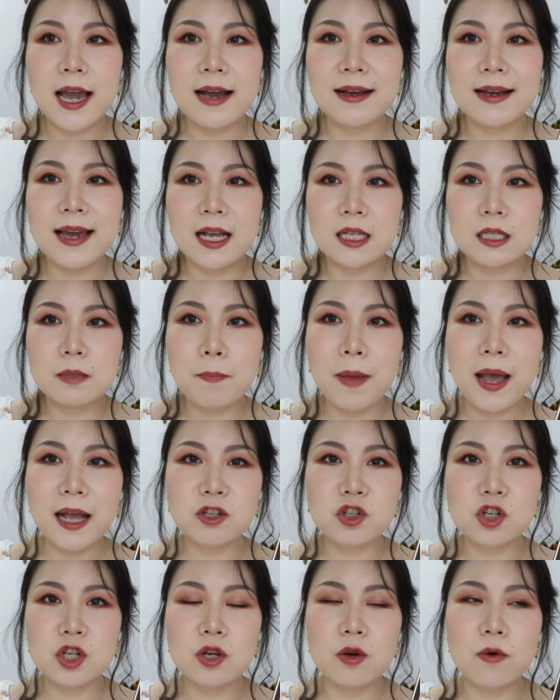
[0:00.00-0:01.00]
get
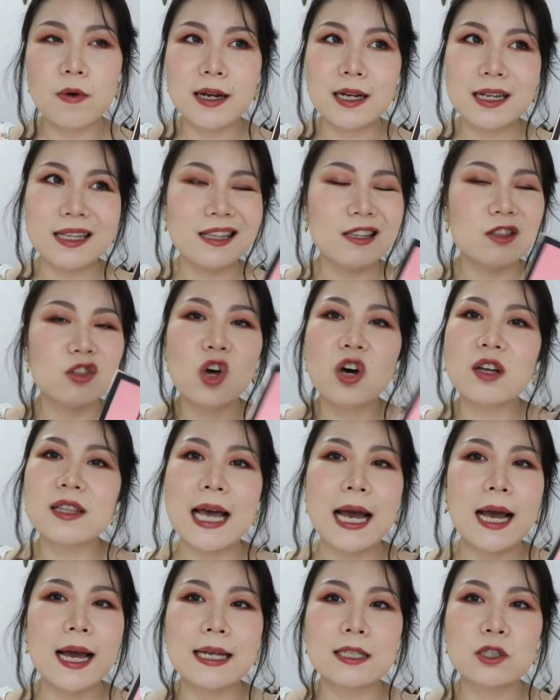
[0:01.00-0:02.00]
patchy or anything, not
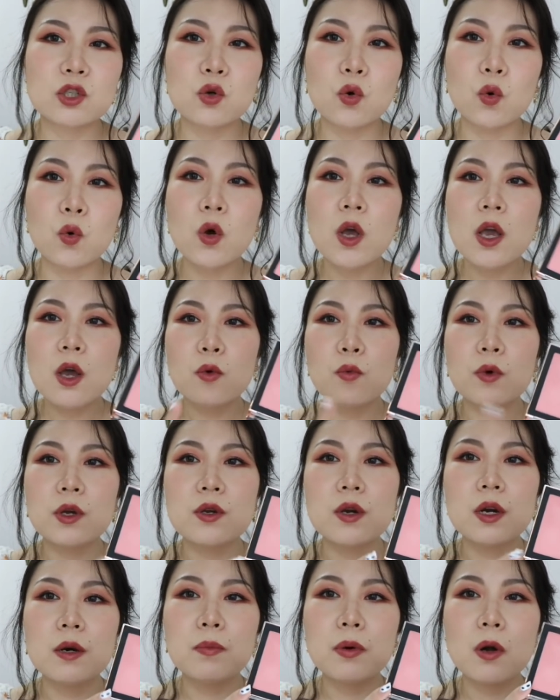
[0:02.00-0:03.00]
that at all. When
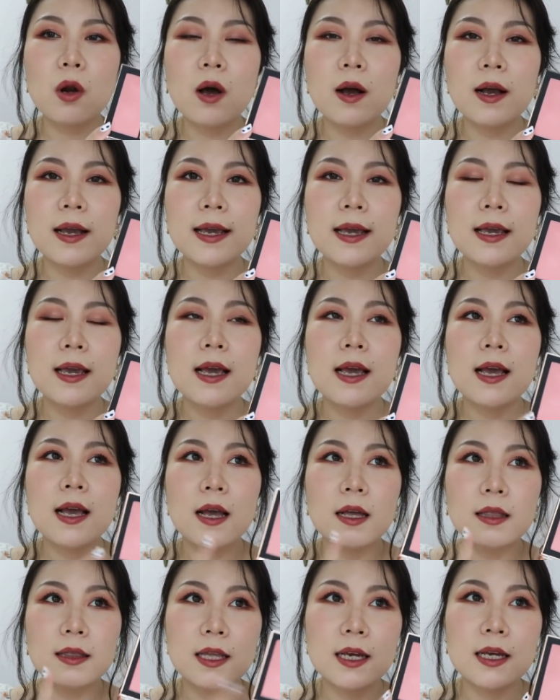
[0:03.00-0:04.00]
you apply
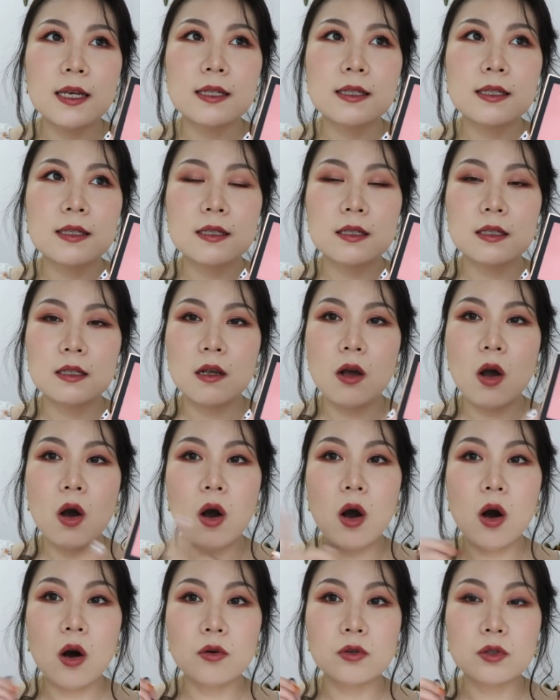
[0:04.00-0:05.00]
this
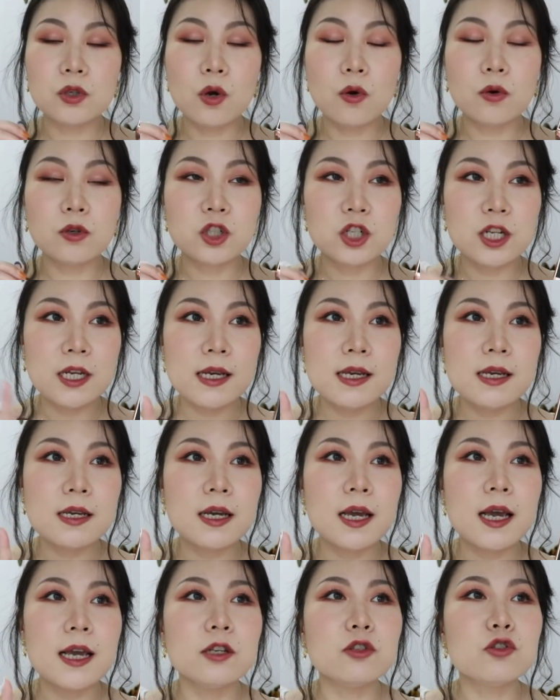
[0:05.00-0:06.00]
on your
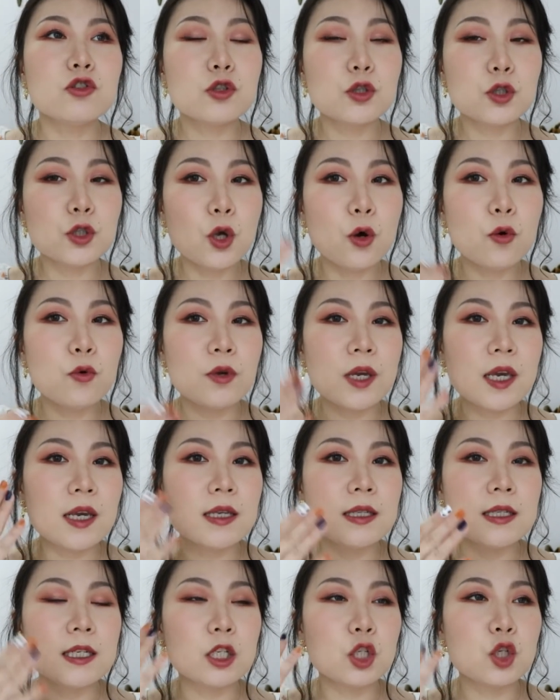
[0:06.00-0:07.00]
cheek, is so
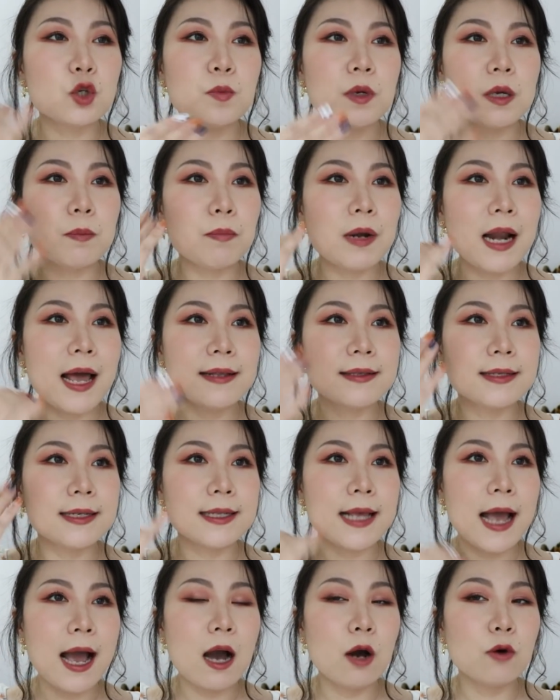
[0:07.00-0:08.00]
easy to be blended
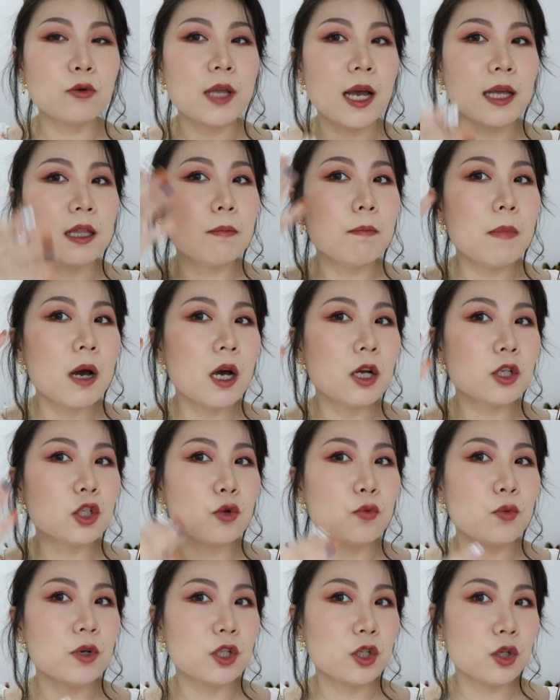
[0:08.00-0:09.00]
out and merge
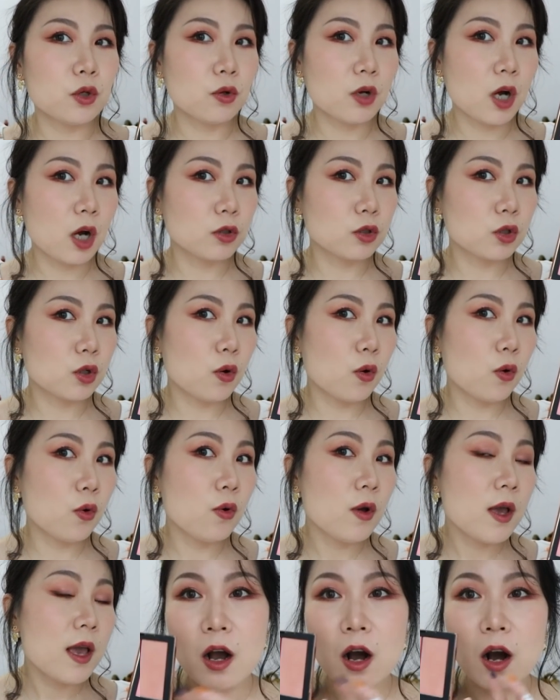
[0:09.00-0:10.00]
with your contour.
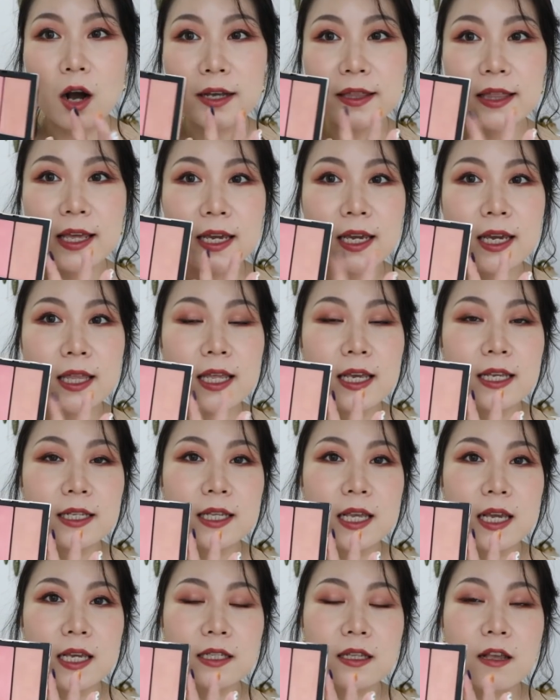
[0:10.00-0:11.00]
I think this
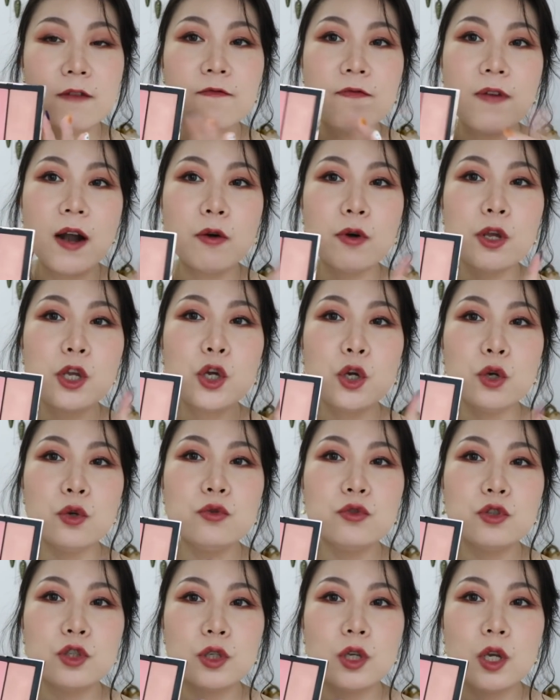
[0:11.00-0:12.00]
is a very
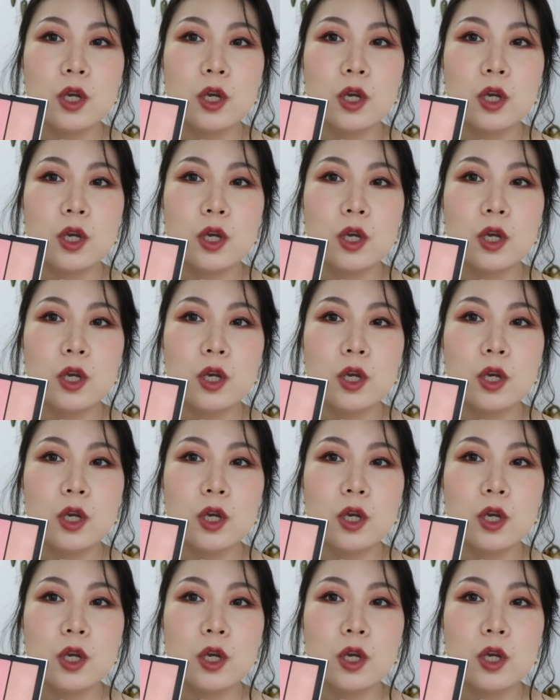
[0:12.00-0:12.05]
good